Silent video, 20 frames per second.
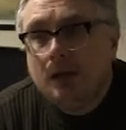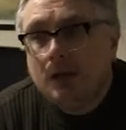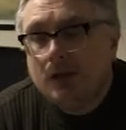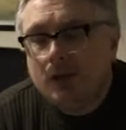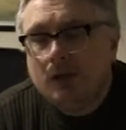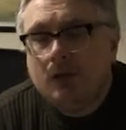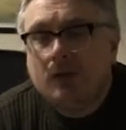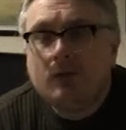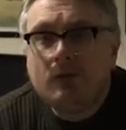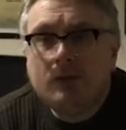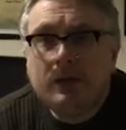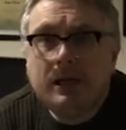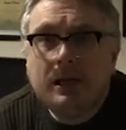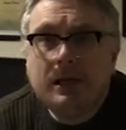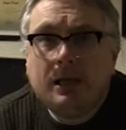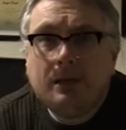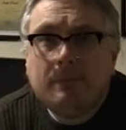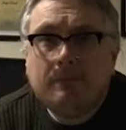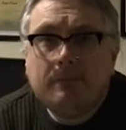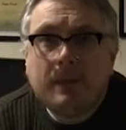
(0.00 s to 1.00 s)

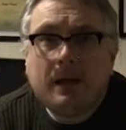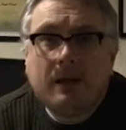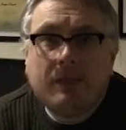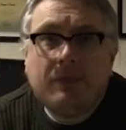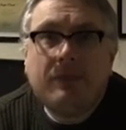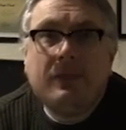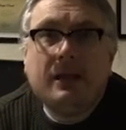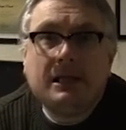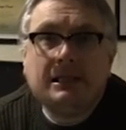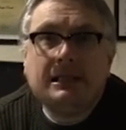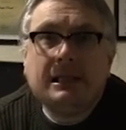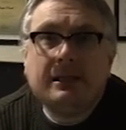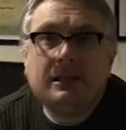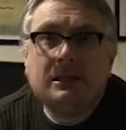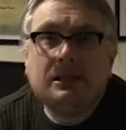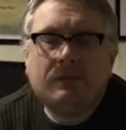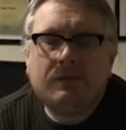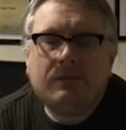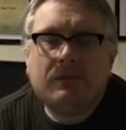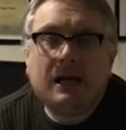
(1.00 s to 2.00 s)
Ukraine, that things like
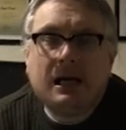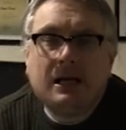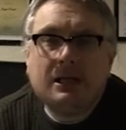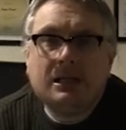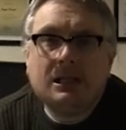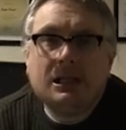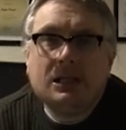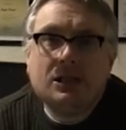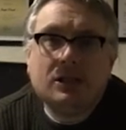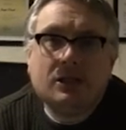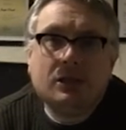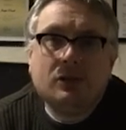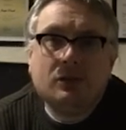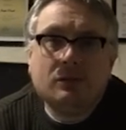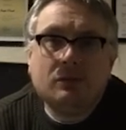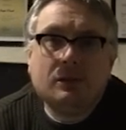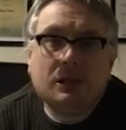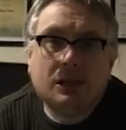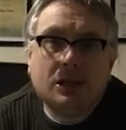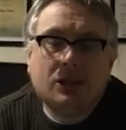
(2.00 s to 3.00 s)
this are factored into the
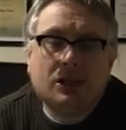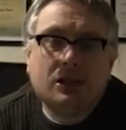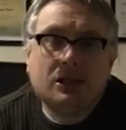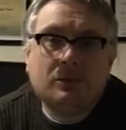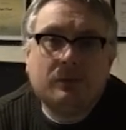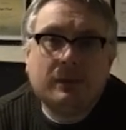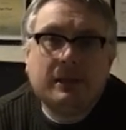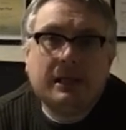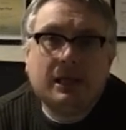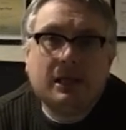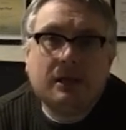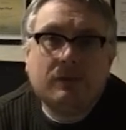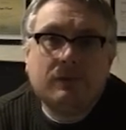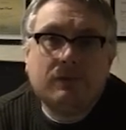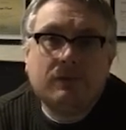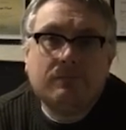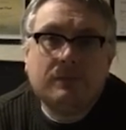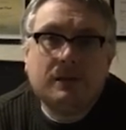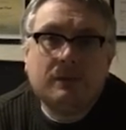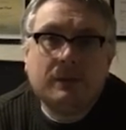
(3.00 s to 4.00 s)
donations we
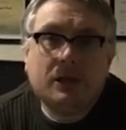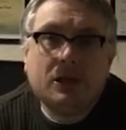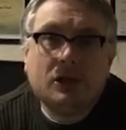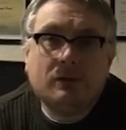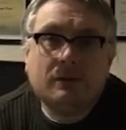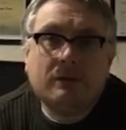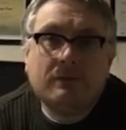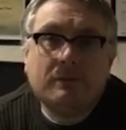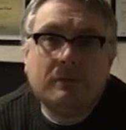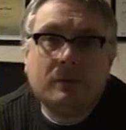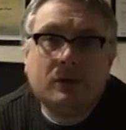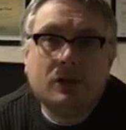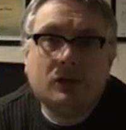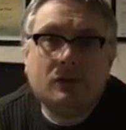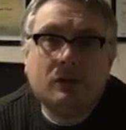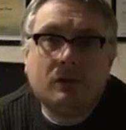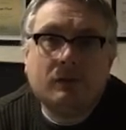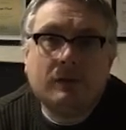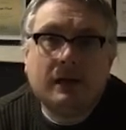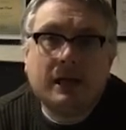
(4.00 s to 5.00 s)
give to make sure everybody's
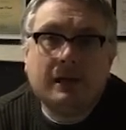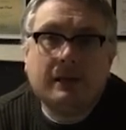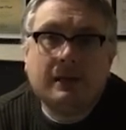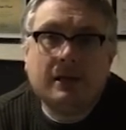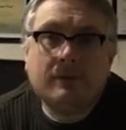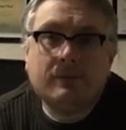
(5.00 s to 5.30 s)
all right in that